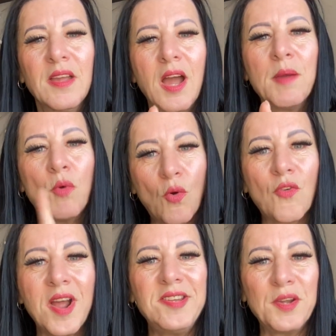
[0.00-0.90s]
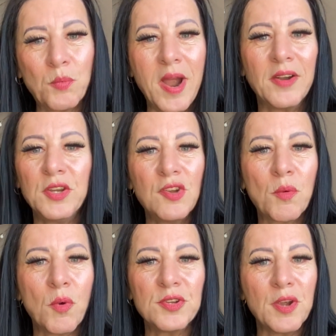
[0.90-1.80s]
I'm already aware you
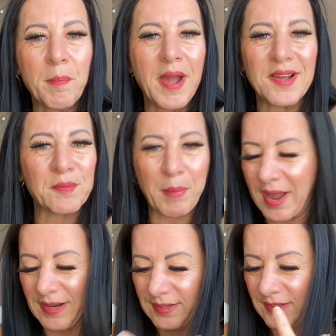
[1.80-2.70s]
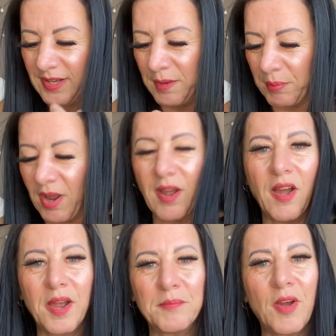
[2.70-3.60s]
don't want your past back, Libra.
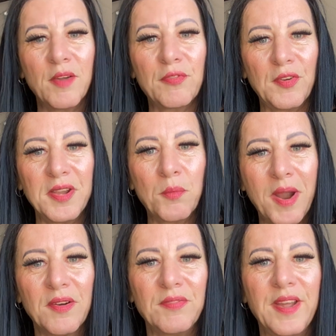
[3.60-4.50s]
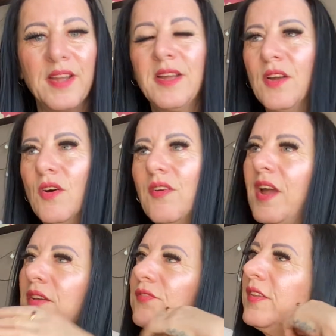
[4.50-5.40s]
I'm fully aware of it. All
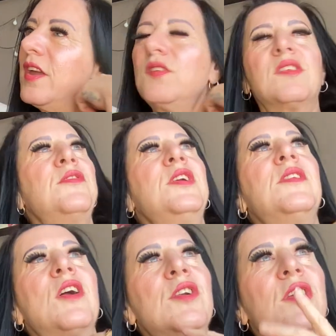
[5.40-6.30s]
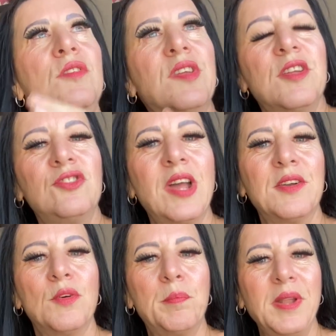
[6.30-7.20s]
right. For those of you that are new to the
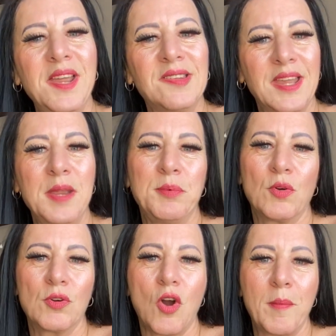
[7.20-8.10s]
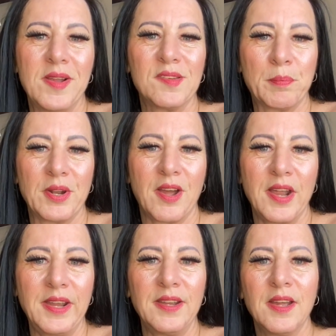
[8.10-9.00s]
channel, please keep your comments
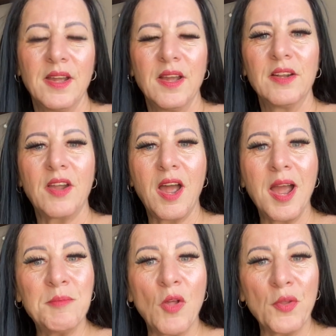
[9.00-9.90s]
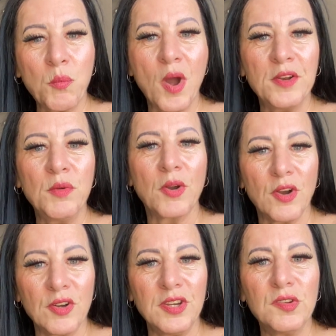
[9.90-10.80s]
polite. I'm not the one who
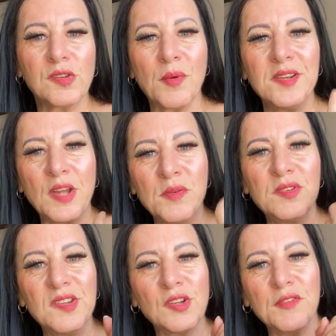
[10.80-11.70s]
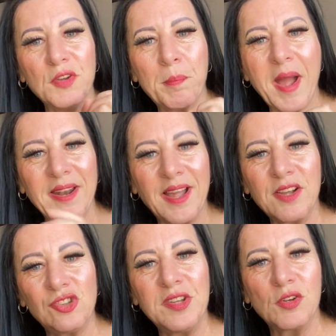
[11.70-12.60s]
hurt you, so I don't deserve your
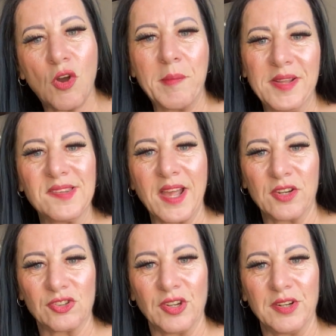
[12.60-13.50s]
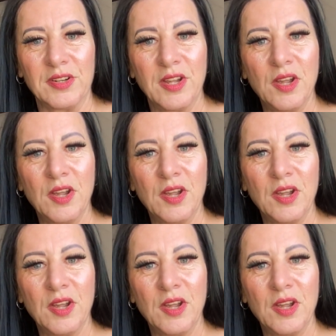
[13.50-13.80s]
backlash in the comment section.